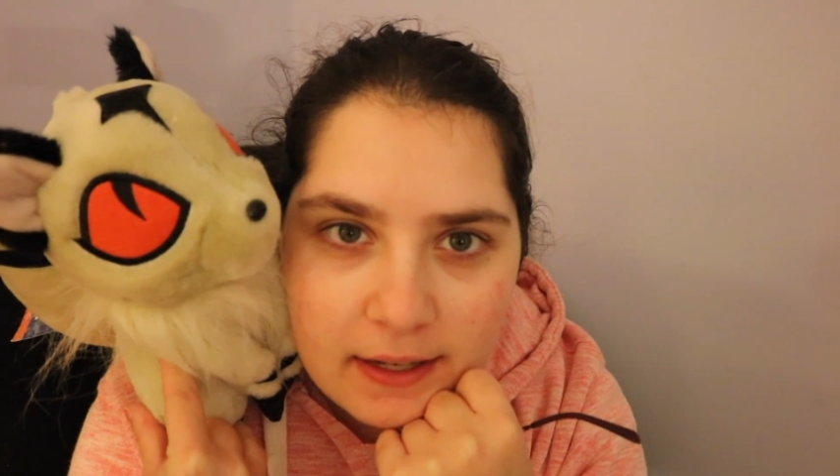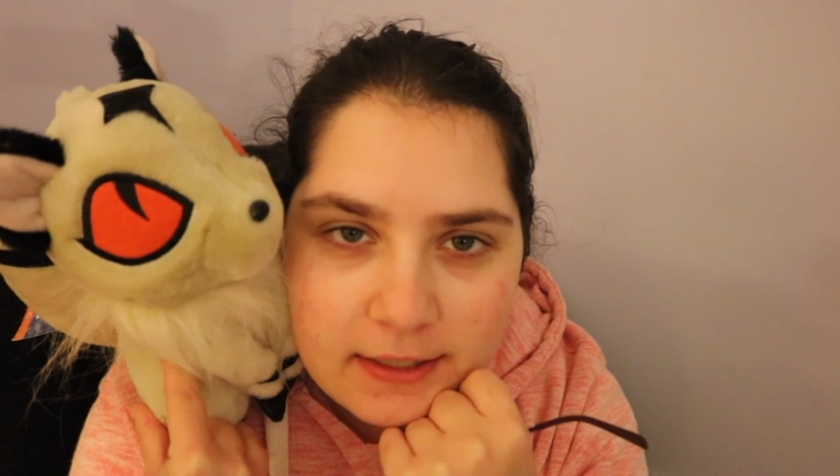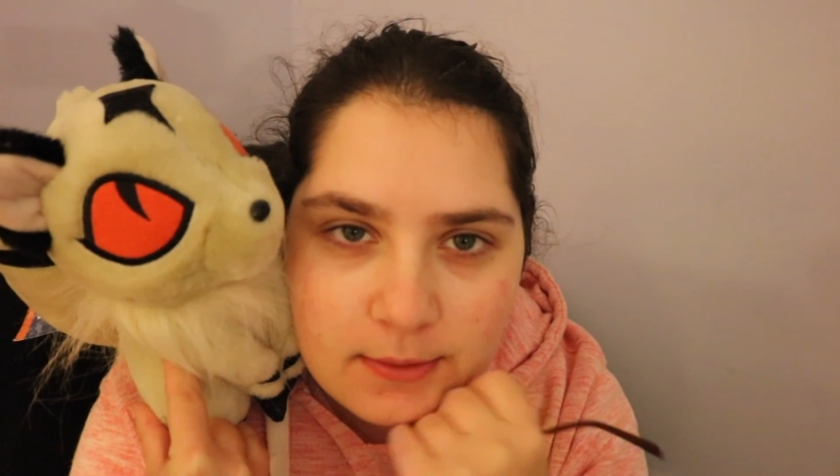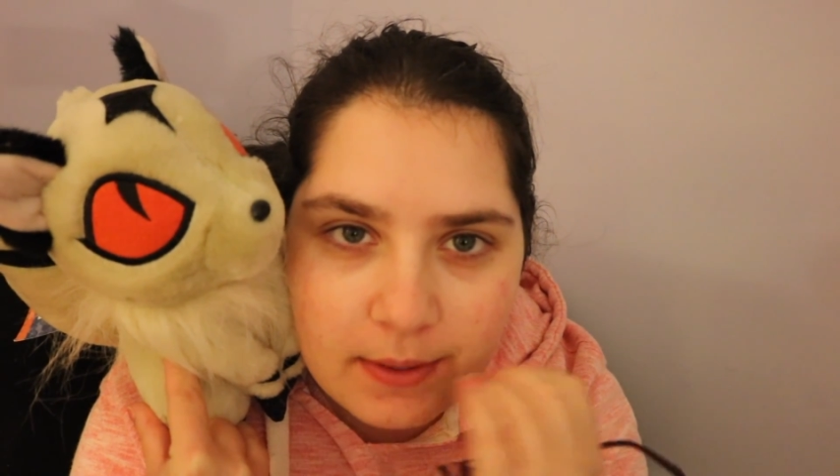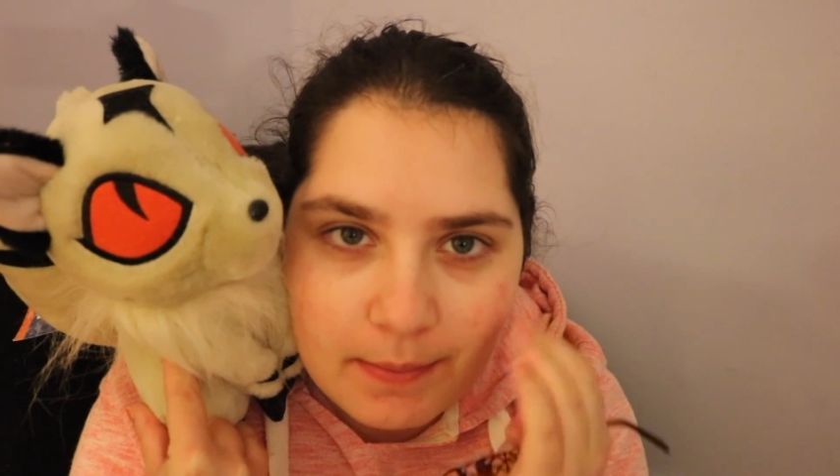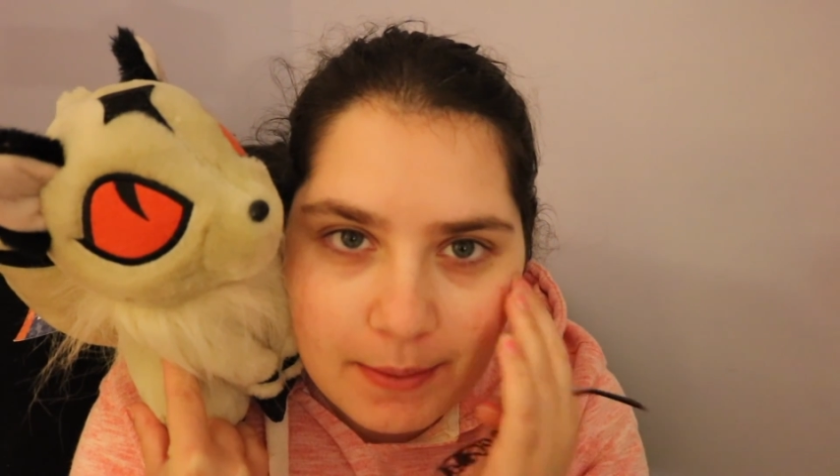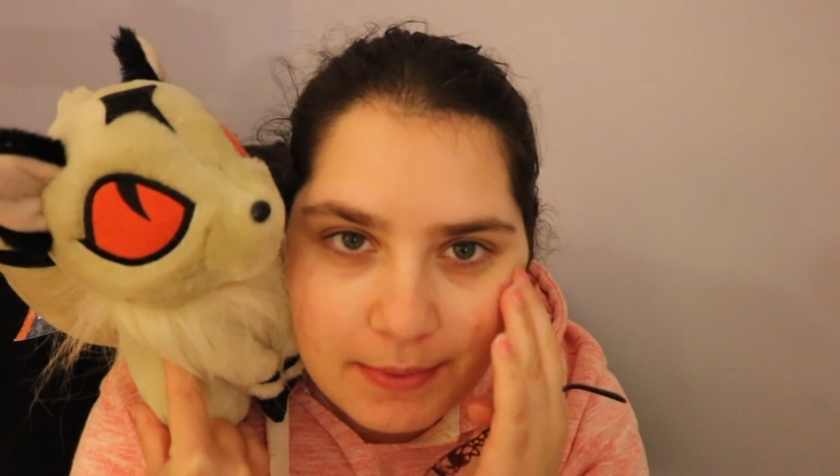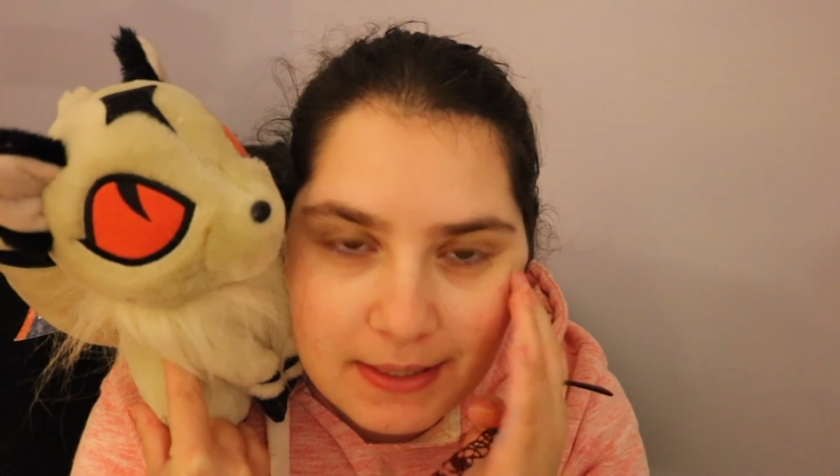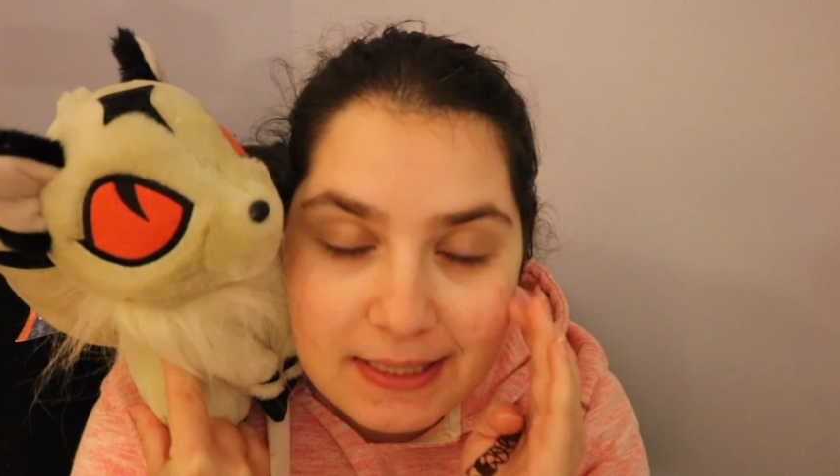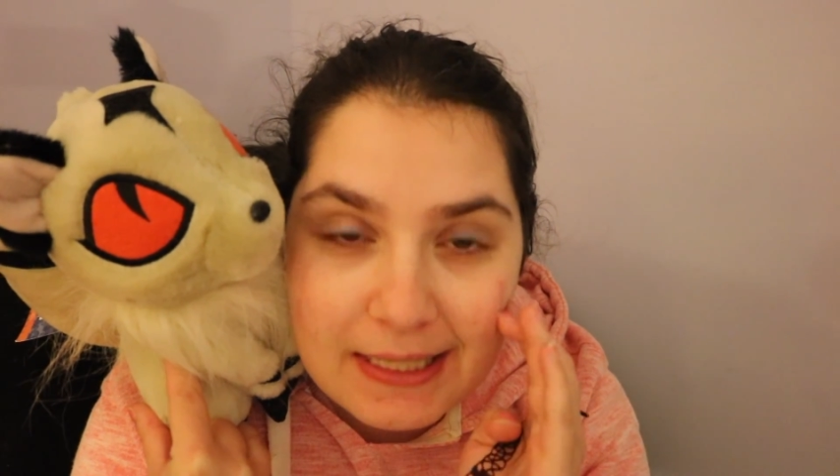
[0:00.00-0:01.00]
I just want to be able
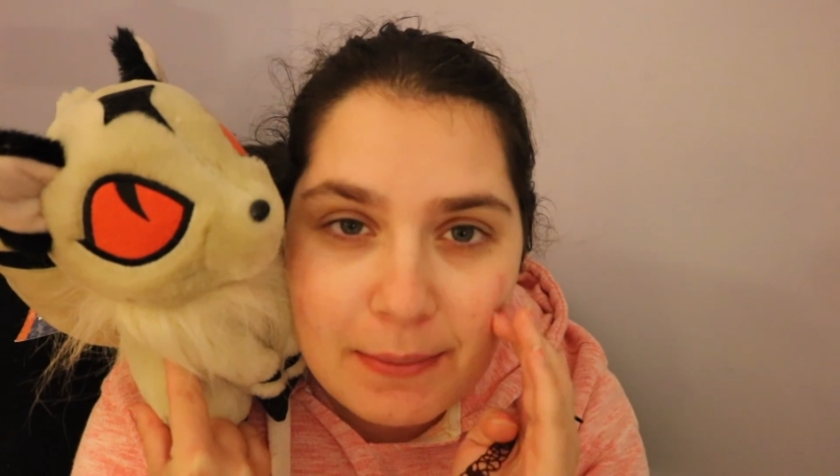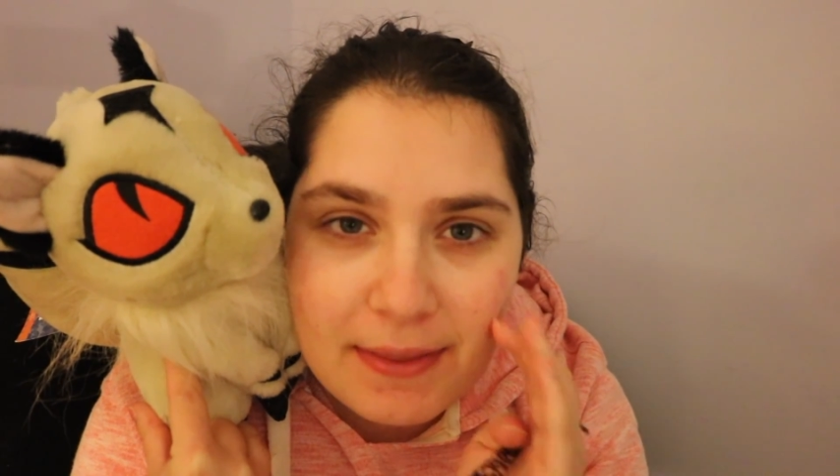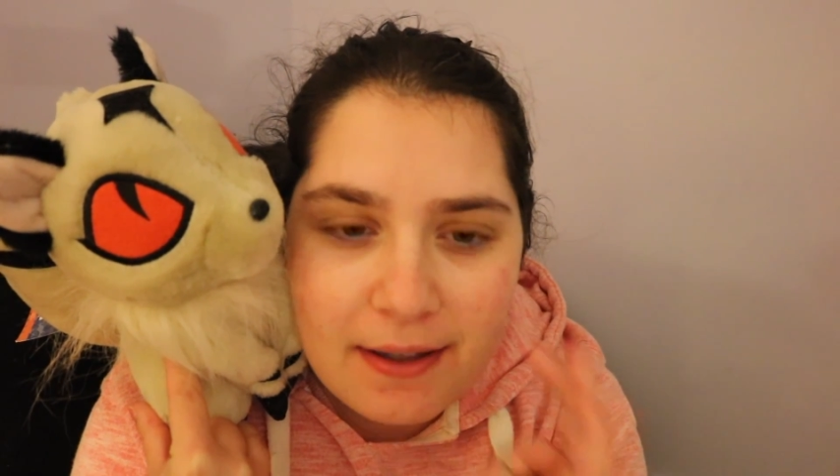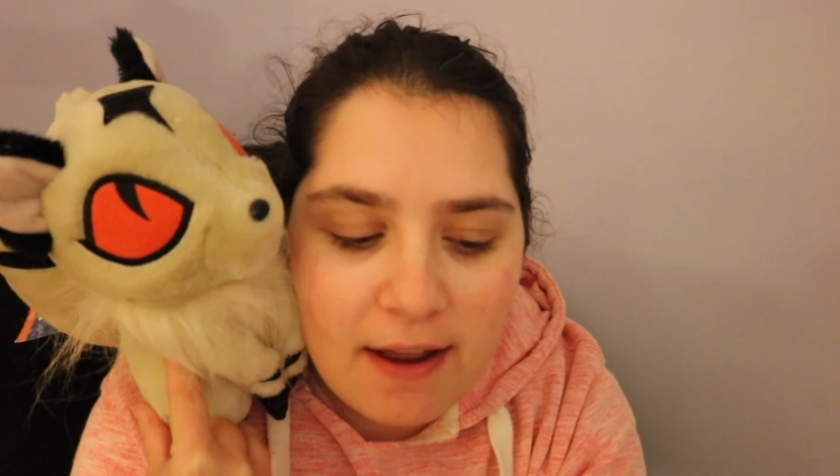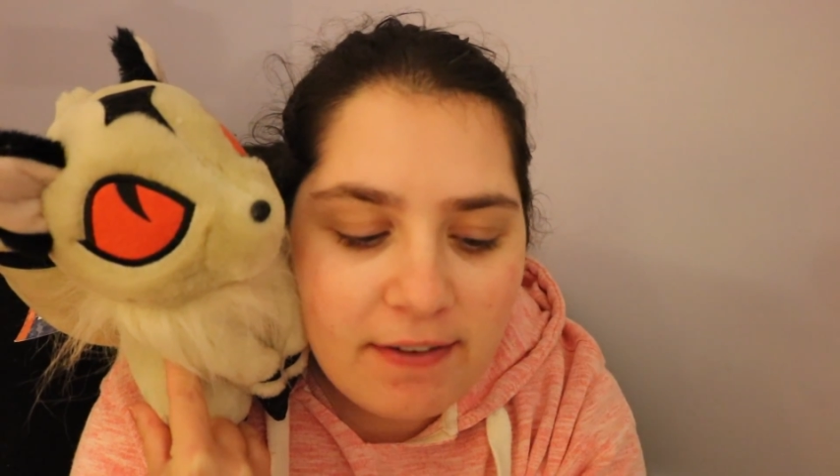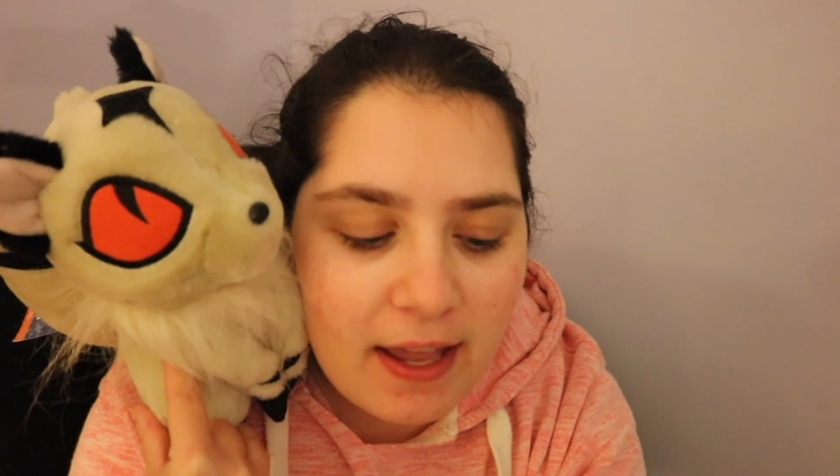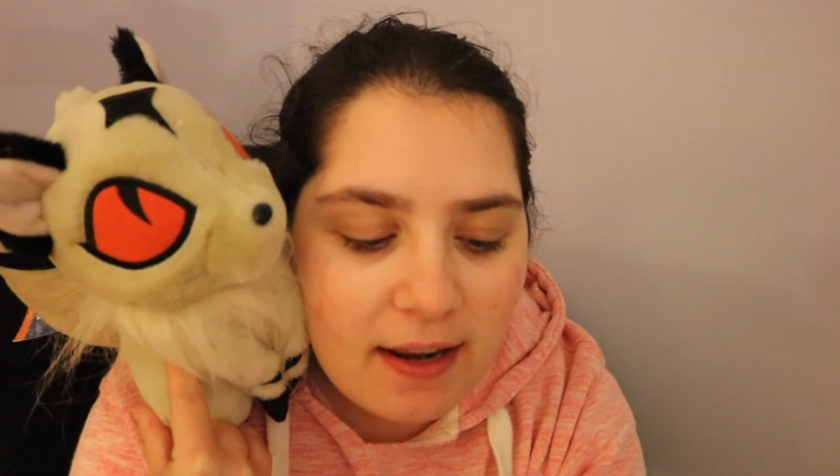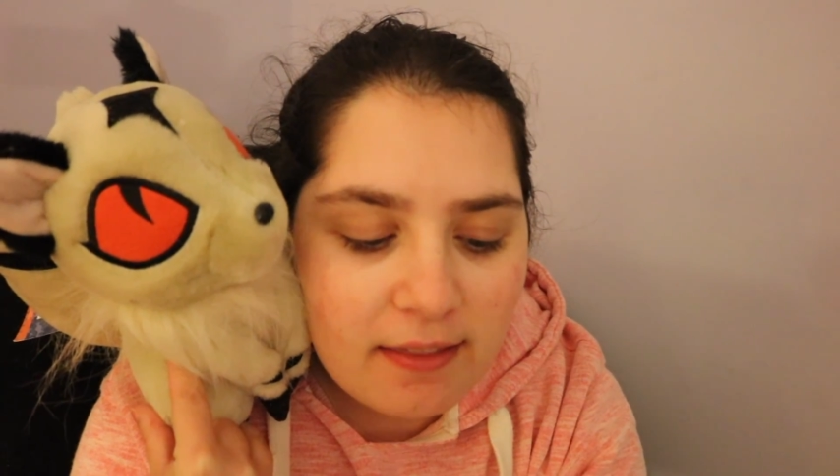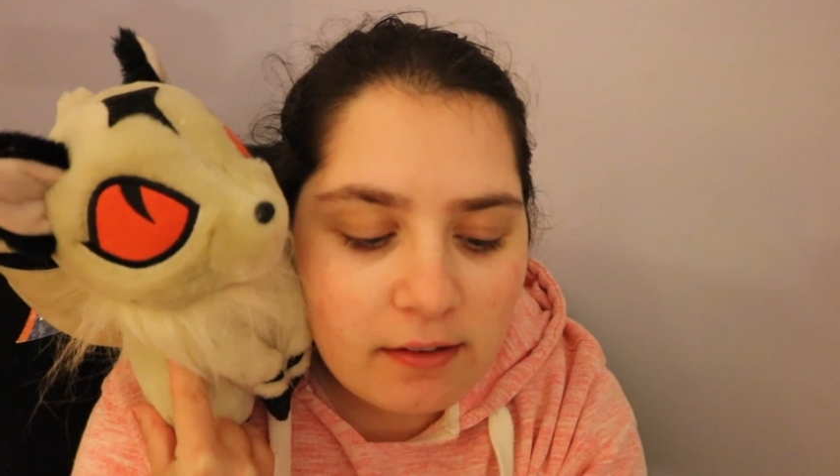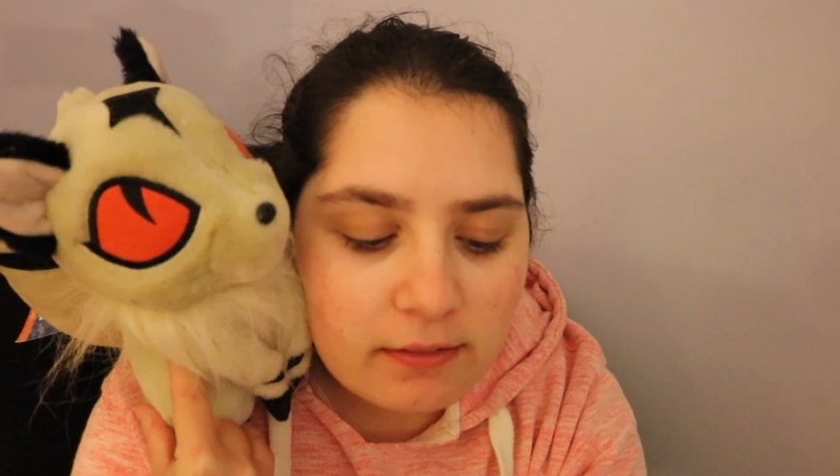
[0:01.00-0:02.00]
to see without having
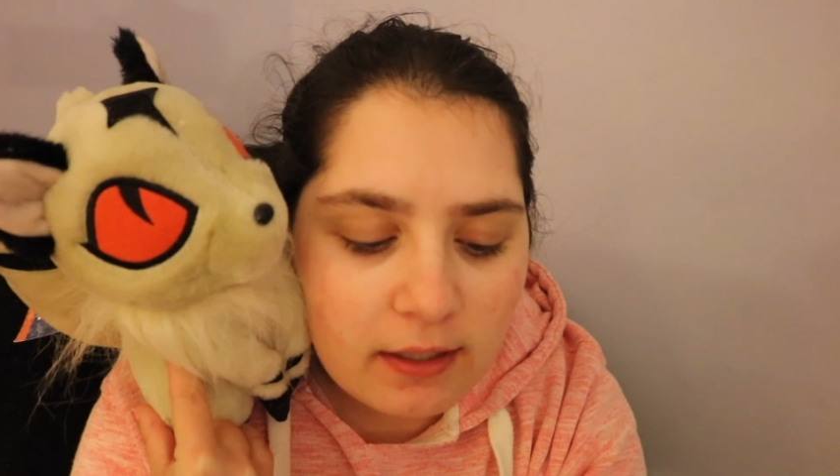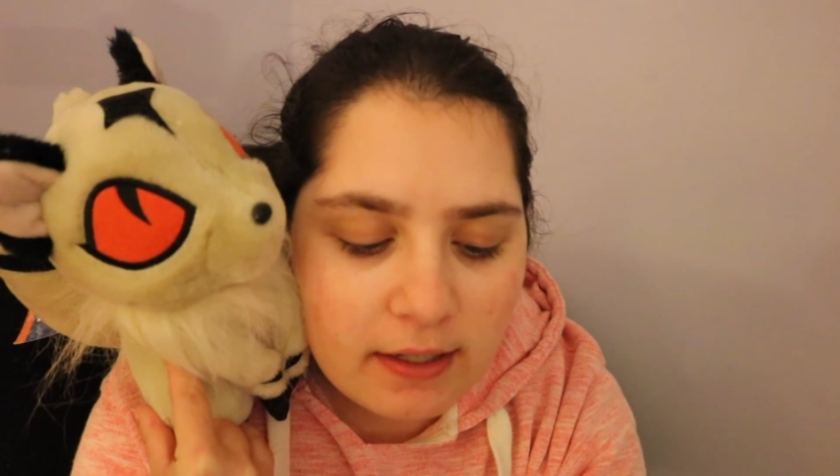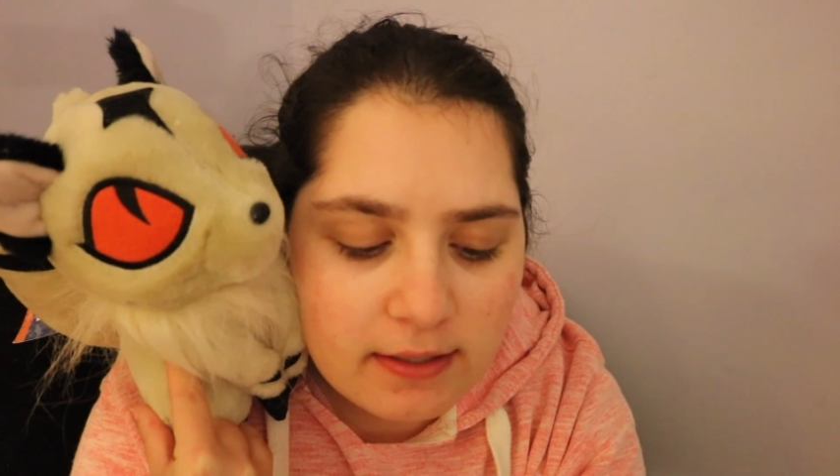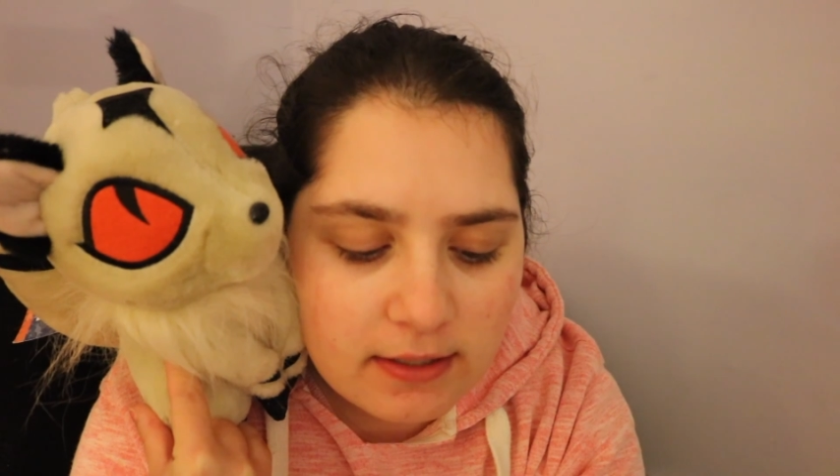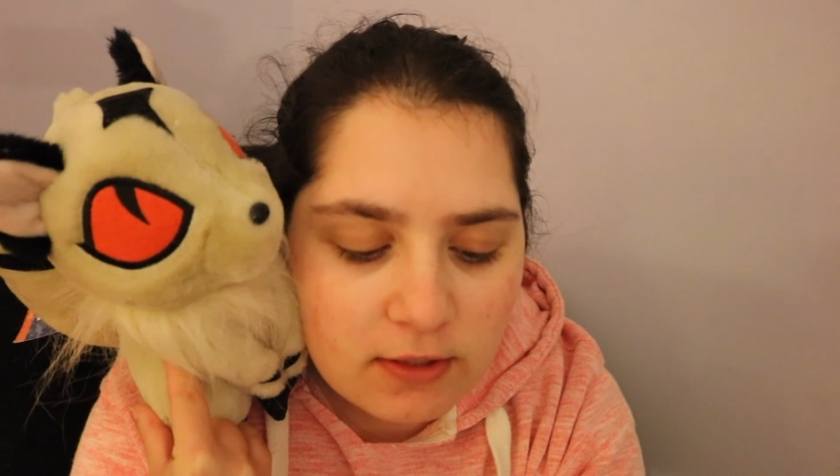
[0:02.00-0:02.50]
anything on your eyes.